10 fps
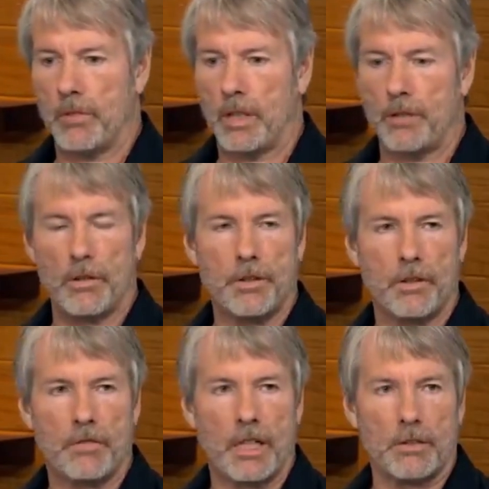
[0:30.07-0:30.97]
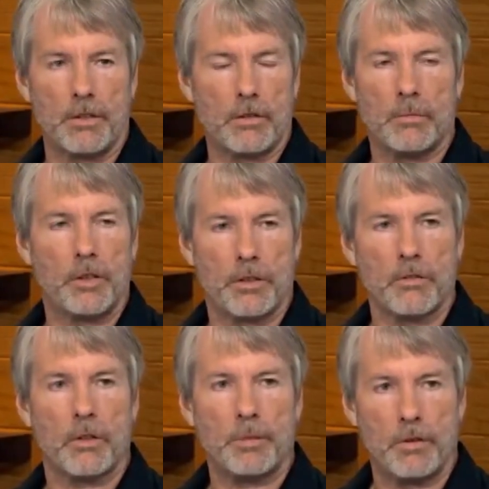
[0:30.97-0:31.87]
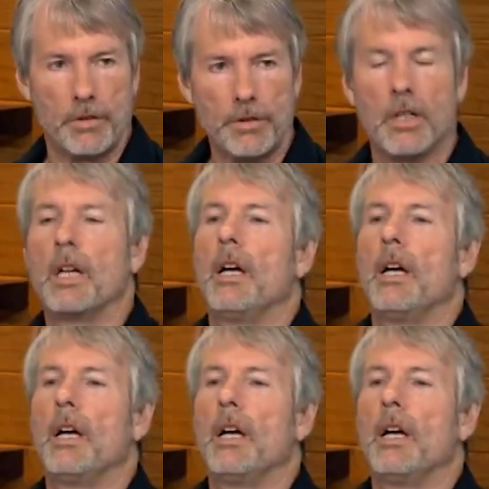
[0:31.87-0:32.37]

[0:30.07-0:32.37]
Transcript: hundreds of thousands or millions of computers.